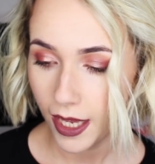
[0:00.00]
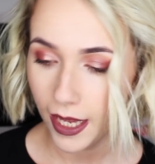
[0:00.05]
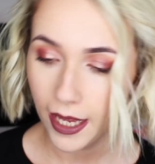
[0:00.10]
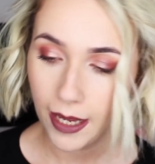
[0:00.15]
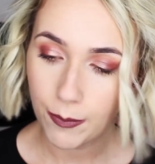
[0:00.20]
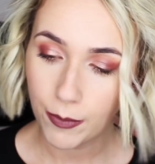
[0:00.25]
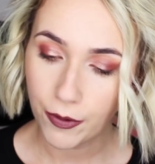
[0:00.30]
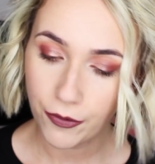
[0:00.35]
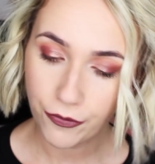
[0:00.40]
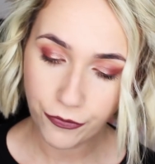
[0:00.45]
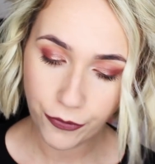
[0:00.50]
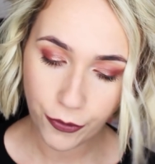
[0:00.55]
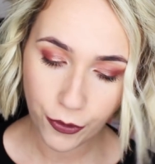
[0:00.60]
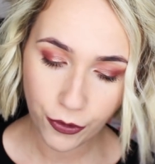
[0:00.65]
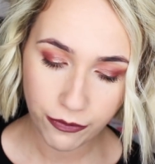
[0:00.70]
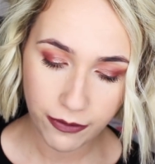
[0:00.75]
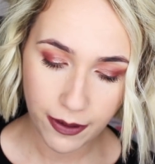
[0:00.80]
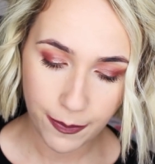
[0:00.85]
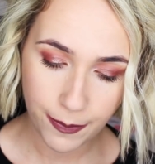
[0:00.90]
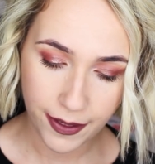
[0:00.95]

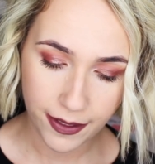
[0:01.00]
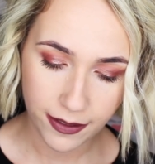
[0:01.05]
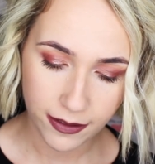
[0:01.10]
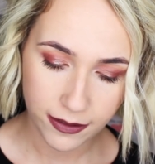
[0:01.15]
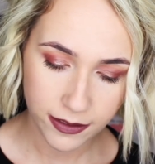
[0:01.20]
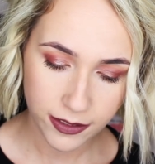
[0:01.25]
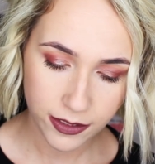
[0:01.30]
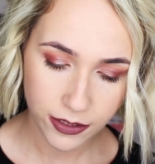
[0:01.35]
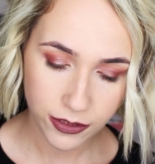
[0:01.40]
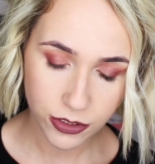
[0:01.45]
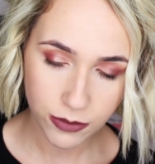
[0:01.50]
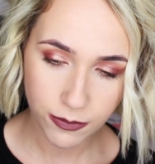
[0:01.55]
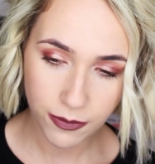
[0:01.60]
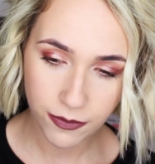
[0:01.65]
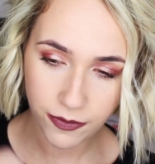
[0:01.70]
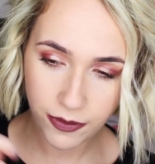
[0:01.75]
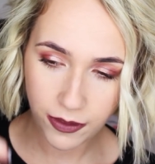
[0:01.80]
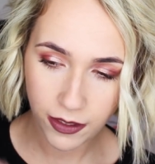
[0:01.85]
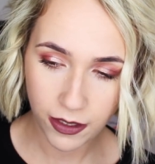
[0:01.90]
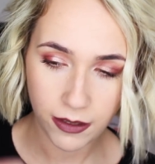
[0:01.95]
4 ribbons, some
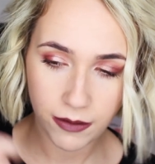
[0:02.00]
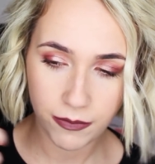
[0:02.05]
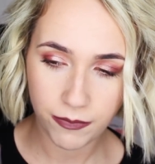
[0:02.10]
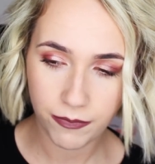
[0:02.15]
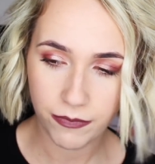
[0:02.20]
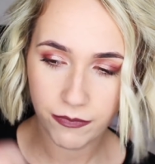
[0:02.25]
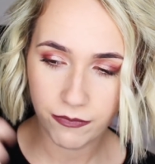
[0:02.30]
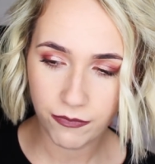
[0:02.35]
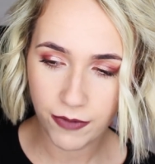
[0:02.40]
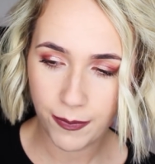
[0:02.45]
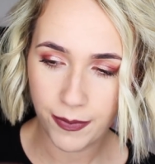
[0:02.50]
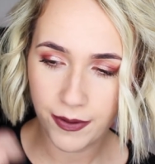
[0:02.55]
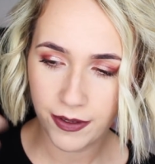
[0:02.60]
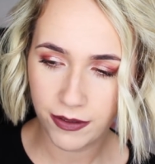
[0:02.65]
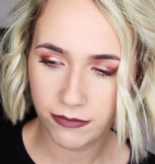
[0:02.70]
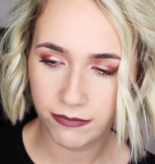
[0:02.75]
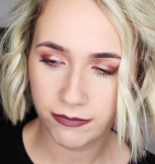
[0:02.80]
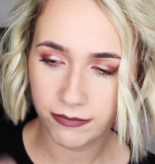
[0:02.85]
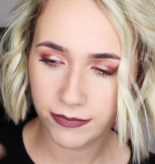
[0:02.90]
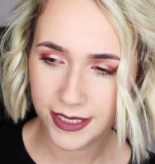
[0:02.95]
of the
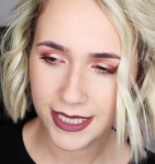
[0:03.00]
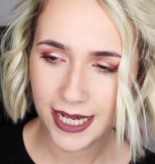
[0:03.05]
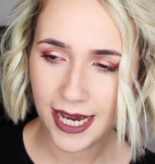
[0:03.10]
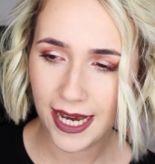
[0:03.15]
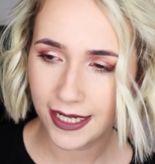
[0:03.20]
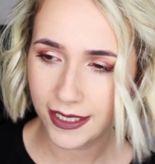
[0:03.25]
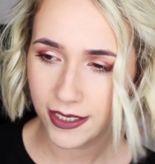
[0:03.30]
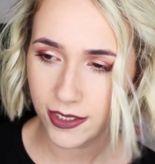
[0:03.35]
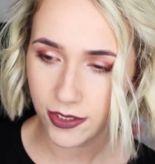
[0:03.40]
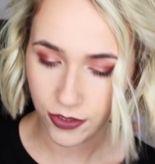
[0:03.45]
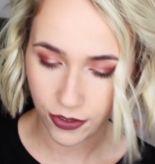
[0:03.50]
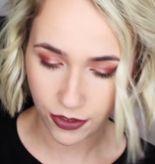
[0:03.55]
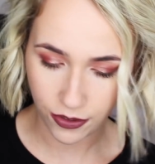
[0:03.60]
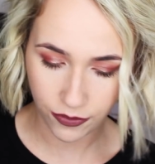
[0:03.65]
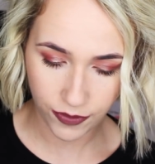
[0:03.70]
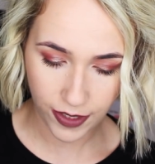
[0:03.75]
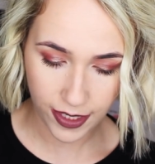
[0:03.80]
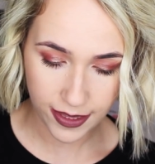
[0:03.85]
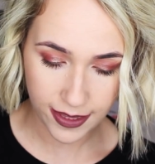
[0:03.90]
ribbon tie stuff,